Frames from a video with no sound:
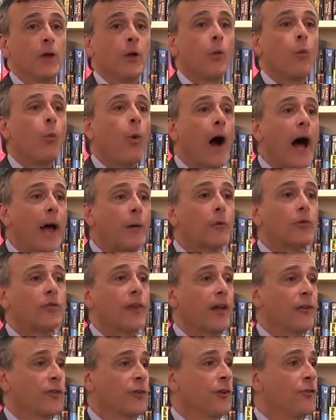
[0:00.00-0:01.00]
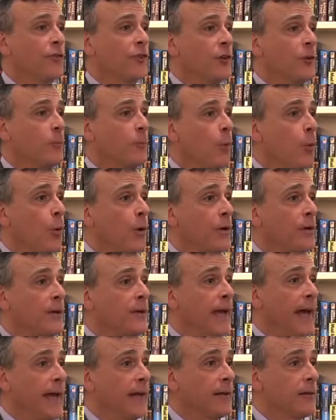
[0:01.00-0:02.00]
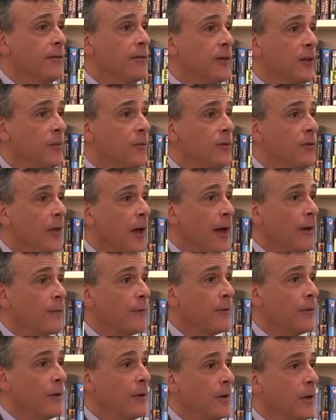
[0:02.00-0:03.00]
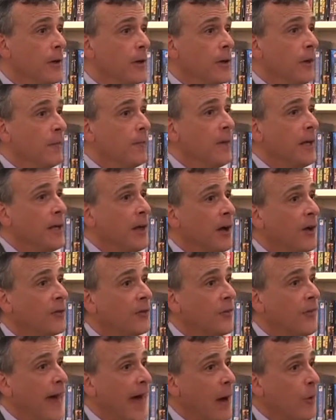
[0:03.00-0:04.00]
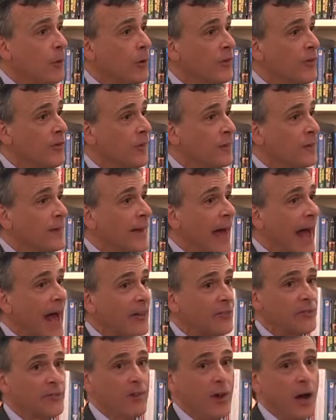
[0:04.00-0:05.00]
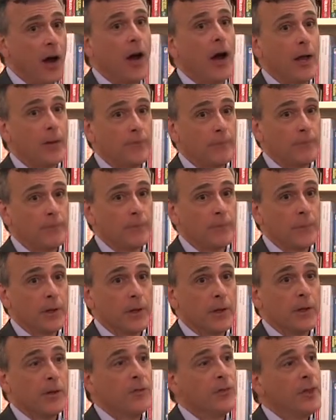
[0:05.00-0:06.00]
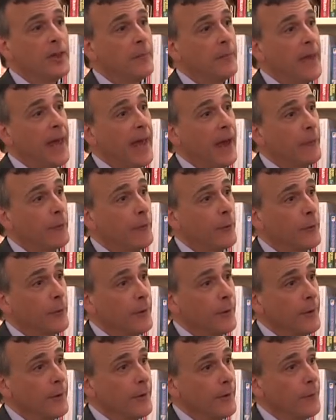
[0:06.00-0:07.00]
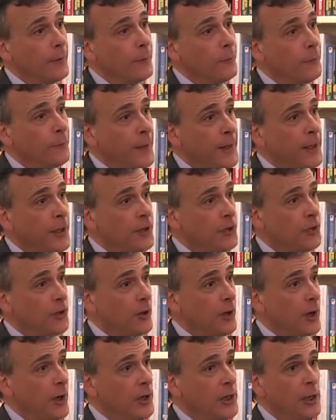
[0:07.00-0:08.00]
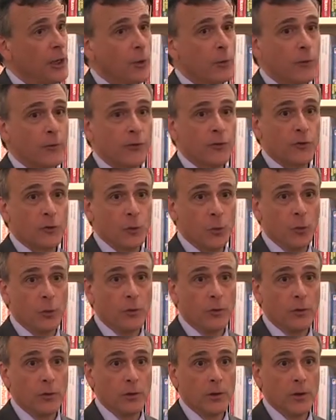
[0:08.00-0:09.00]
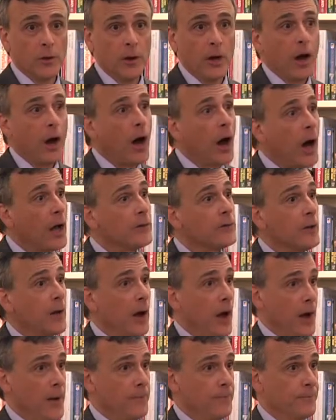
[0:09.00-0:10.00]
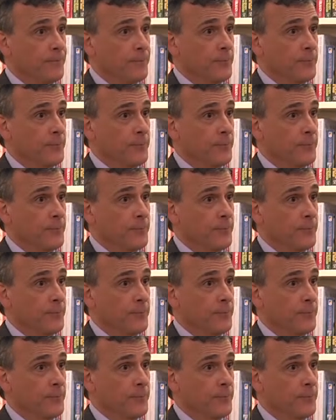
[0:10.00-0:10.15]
Why was that such an important date in Tim's life? Because that was the last time Tim ever finished a year of school on time.